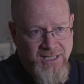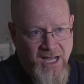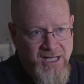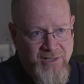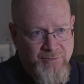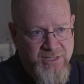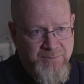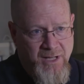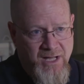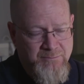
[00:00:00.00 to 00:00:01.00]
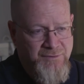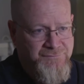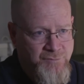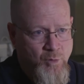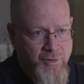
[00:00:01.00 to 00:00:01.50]
I can respond
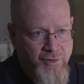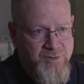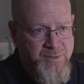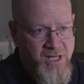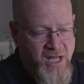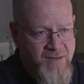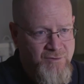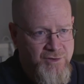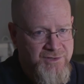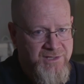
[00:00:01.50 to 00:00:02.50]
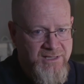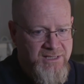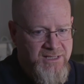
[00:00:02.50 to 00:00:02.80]
before those behaviors